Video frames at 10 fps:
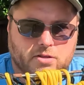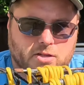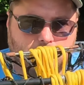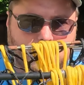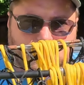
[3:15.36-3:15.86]
a
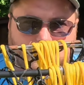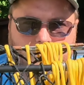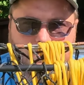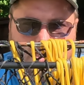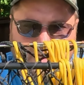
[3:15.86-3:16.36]
little bit
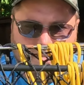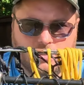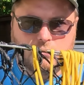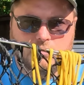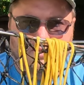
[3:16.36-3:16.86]
different size.
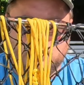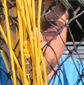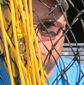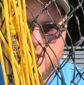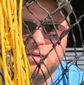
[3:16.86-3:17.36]
This one's a little
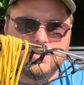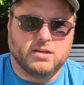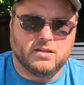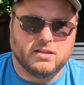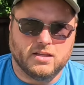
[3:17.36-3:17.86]
bit bigger
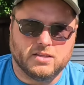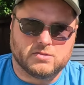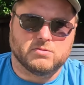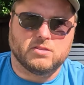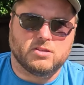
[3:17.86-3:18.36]
and this
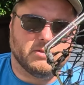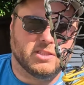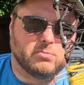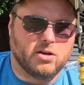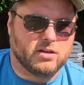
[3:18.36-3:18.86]
one's a little bit
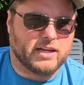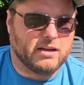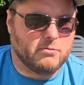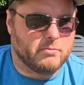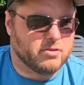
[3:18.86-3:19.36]
smaller. I
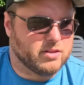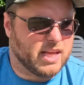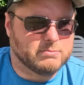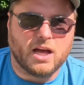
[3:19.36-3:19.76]
can't remember the names.